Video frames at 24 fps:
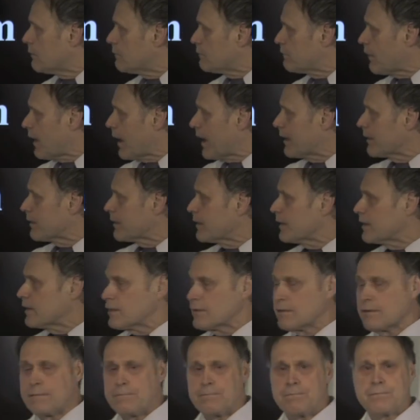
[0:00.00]

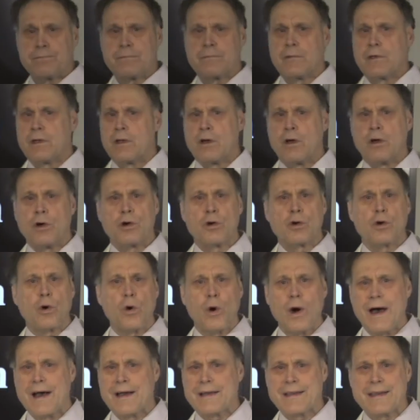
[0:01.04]
Finally,
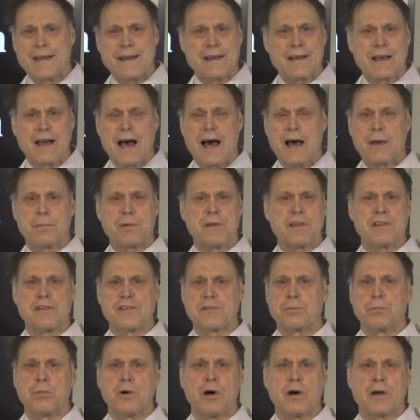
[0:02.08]
go out and get a copy of
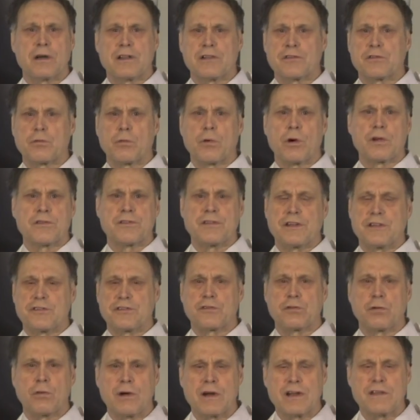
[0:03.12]
this book. It's worth it. It's
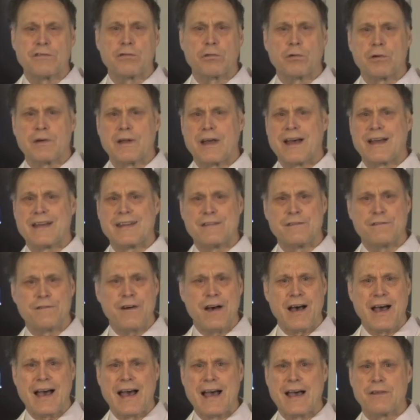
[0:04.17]

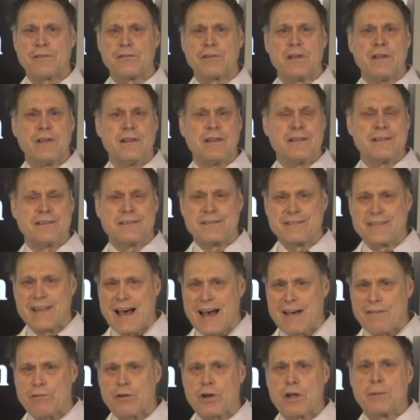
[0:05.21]
$24.95. It's
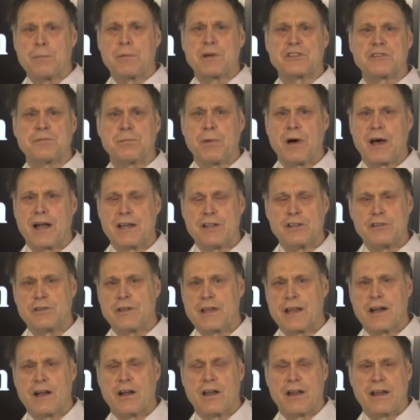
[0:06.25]
not very much money. You can
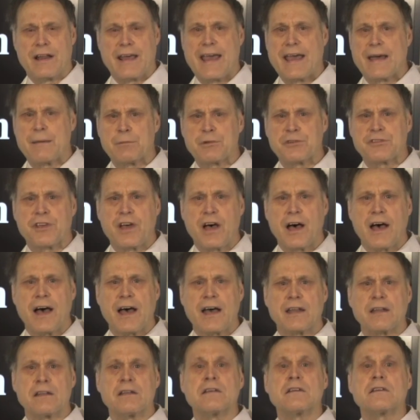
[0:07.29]
get it on
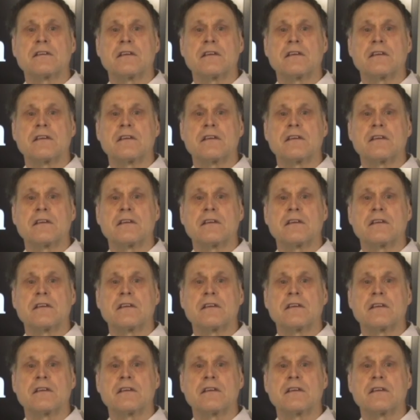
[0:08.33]
Amazon.